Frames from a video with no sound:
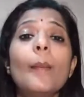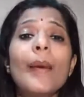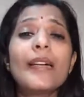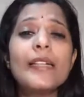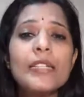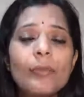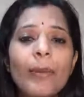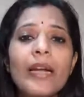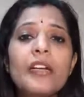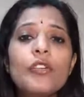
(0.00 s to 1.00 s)
But
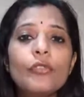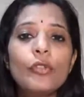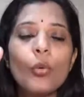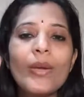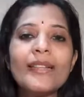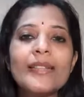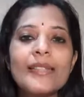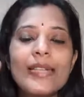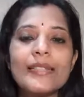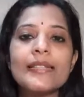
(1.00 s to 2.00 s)
despite of doing
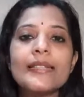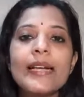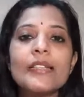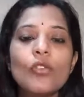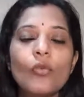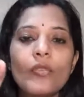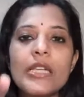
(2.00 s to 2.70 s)
this exercise of